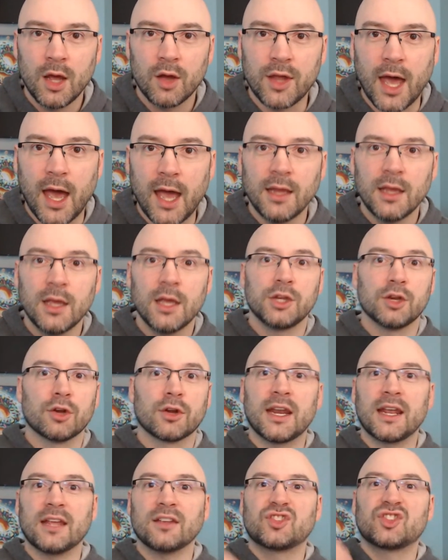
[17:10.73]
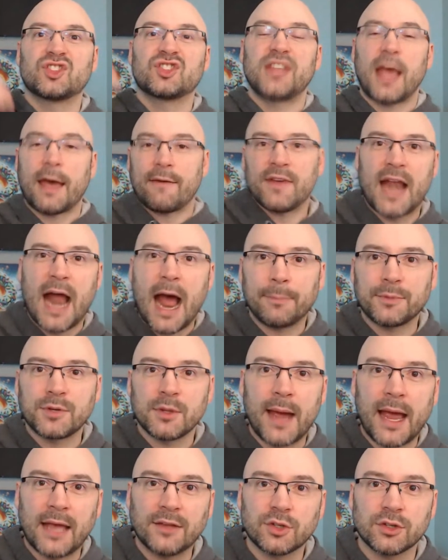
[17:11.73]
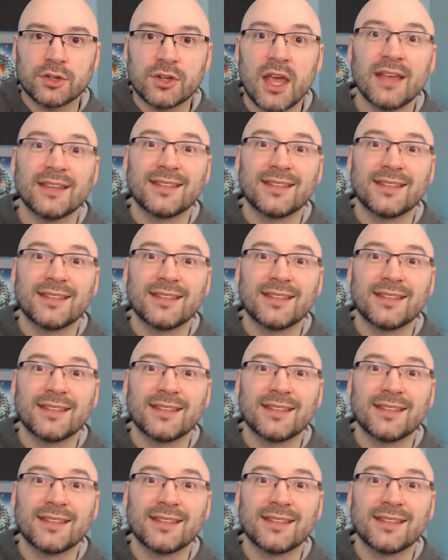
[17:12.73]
Okay. You're getting 7 optimizers,